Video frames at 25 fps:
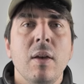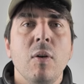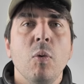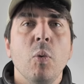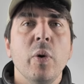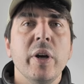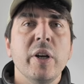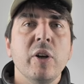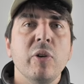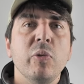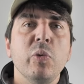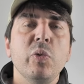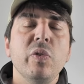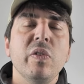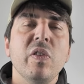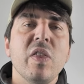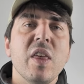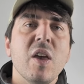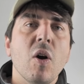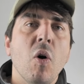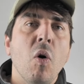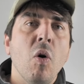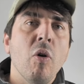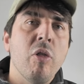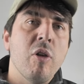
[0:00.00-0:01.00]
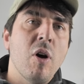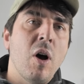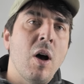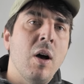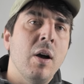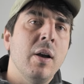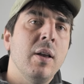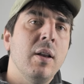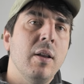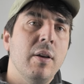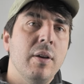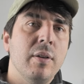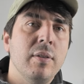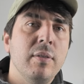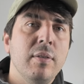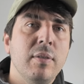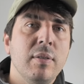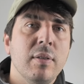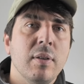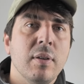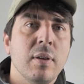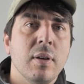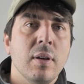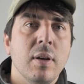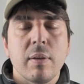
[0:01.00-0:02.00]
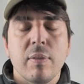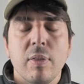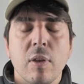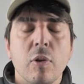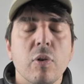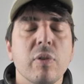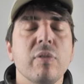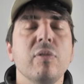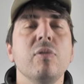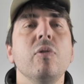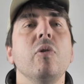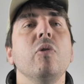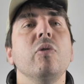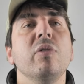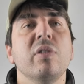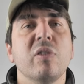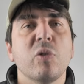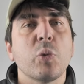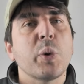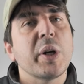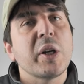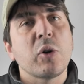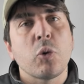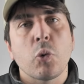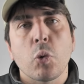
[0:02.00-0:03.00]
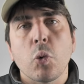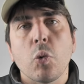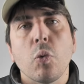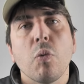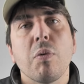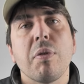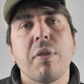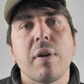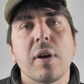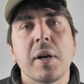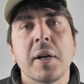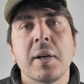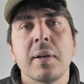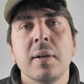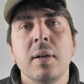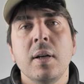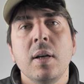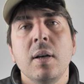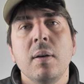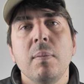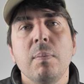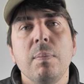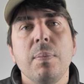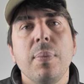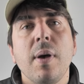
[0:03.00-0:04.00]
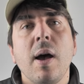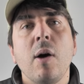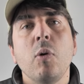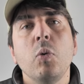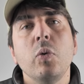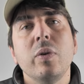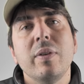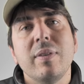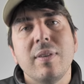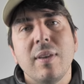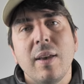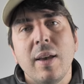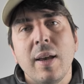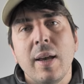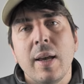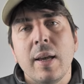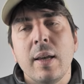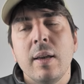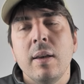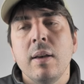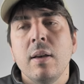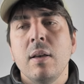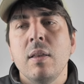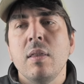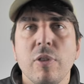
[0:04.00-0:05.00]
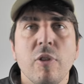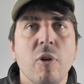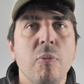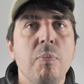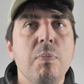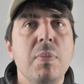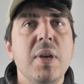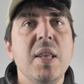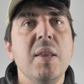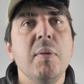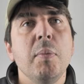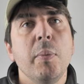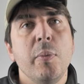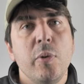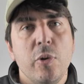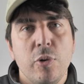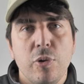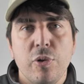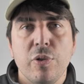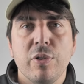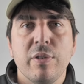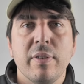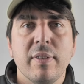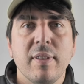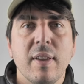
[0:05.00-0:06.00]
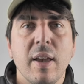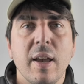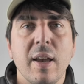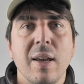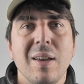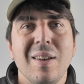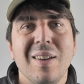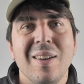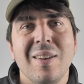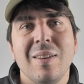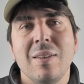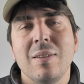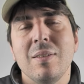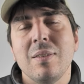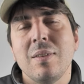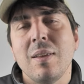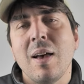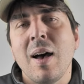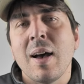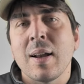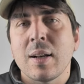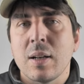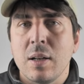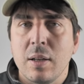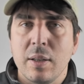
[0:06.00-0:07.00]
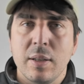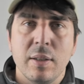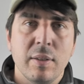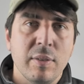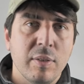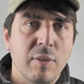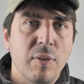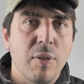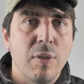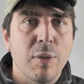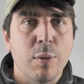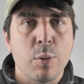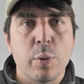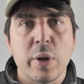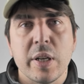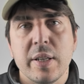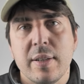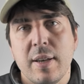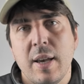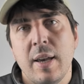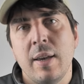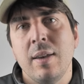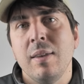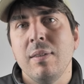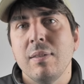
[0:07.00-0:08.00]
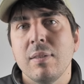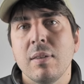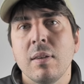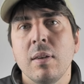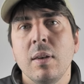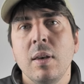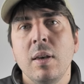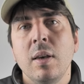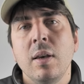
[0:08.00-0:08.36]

When it comes to the other islands, there is no strict rule there. But I would say the minimum you should stay is at least 3 days.